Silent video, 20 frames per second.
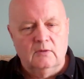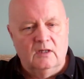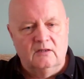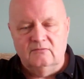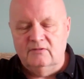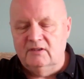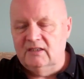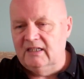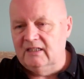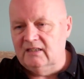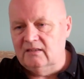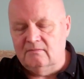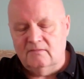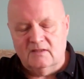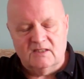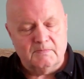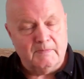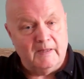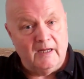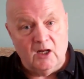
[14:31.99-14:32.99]
I really
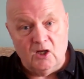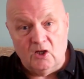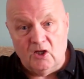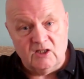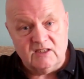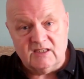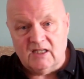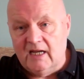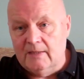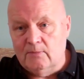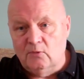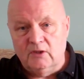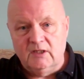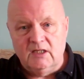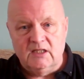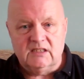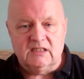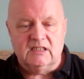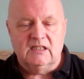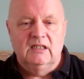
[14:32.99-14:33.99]
spent a lot of time on
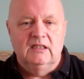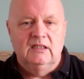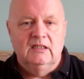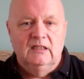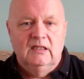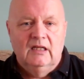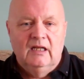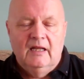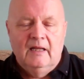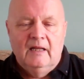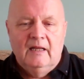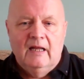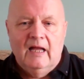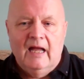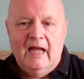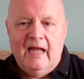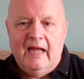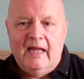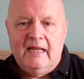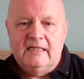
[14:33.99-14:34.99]
this,
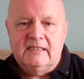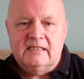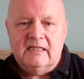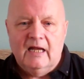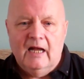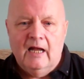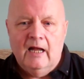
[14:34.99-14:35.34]
and